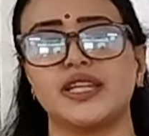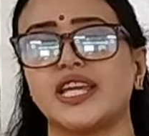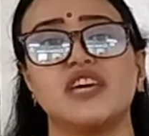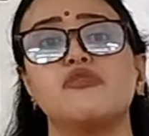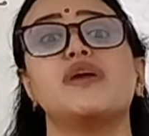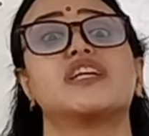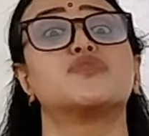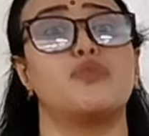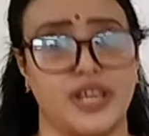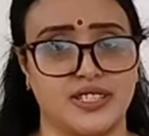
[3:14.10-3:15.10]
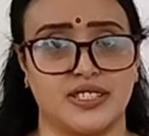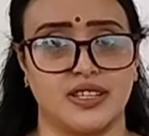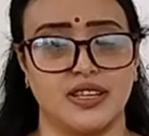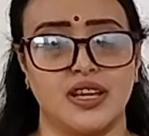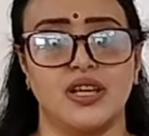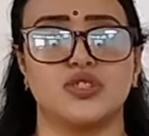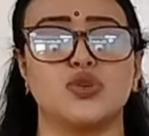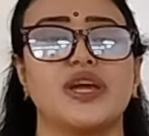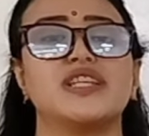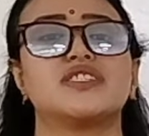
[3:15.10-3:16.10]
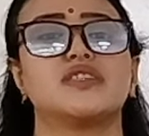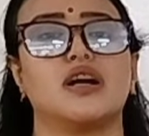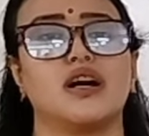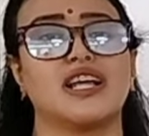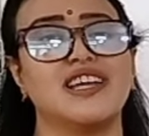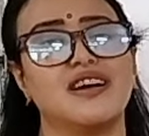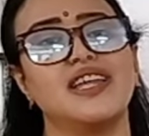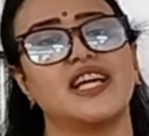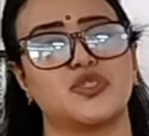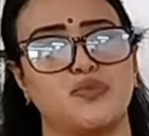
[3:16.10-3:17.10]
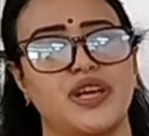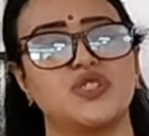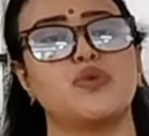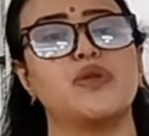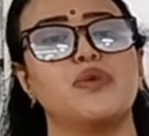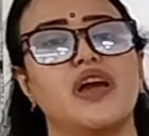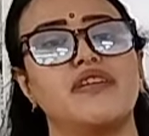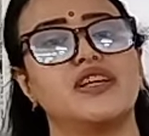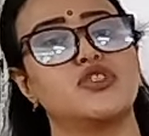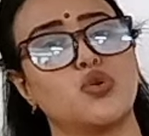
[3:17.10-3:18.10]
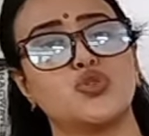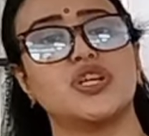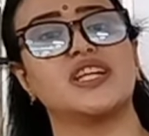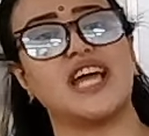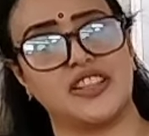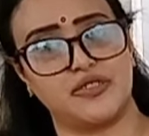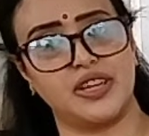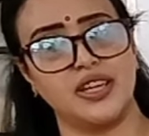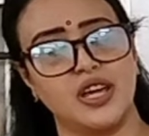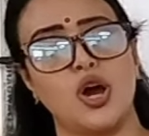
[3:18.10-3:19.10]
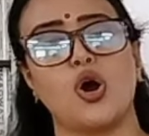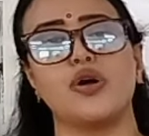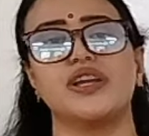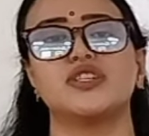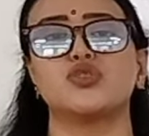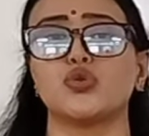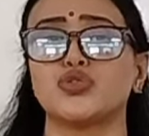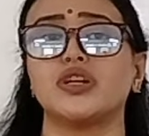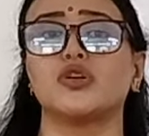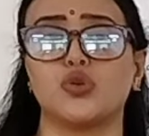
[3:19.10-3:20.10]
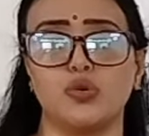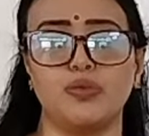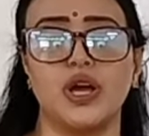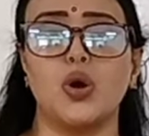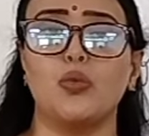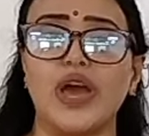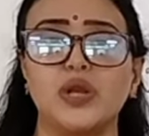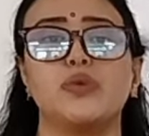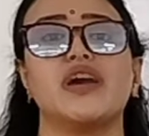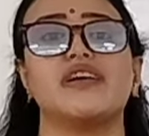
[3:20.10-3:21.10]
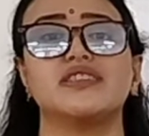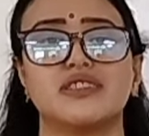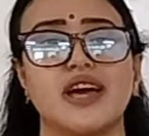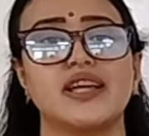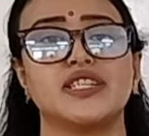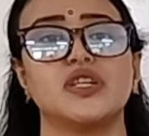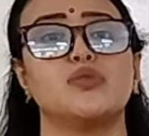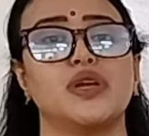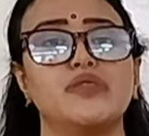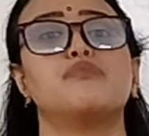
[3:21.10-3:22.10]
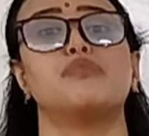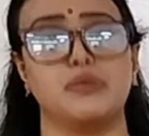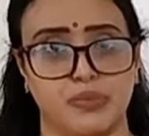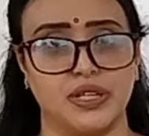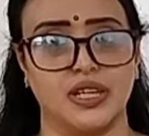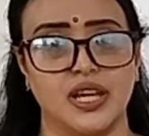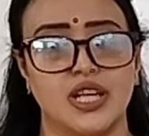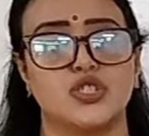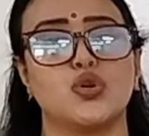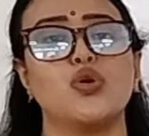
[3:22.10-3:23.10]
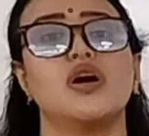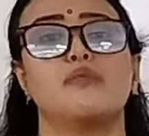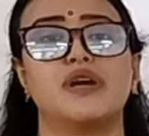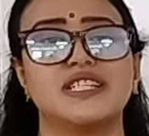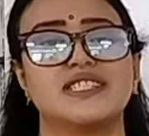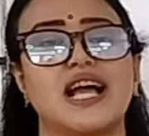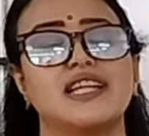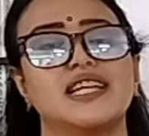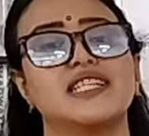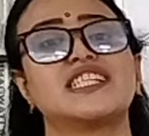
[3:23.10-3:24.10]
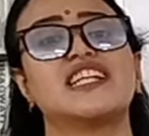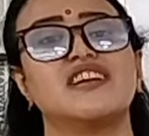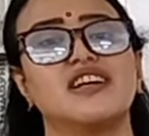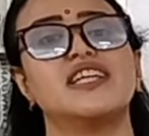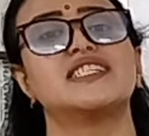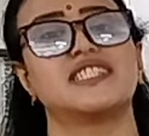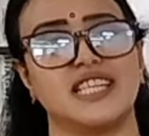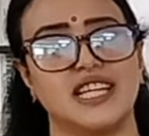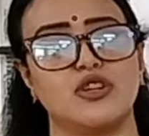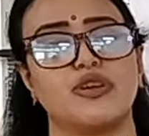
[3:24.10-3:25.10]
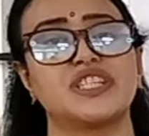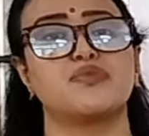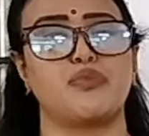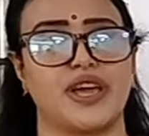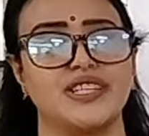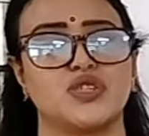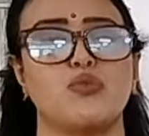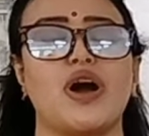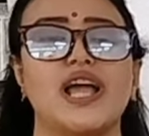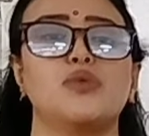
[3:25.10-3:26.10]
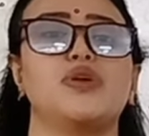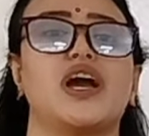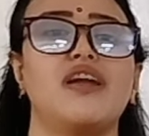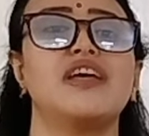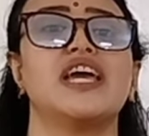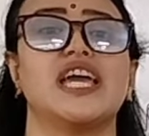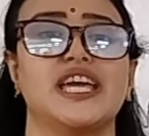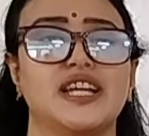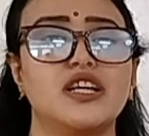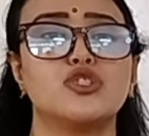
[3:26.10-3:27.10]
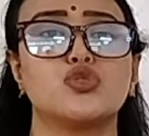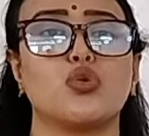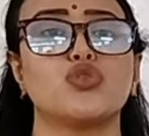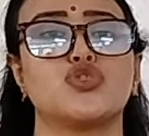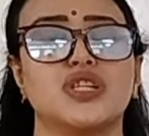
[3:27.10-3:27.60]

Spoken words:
be expressed. So it is clearly expressed when we are in a social gathering or in a social group, when we are interacting with people. So personality is clearly seen or expressed while we are in a social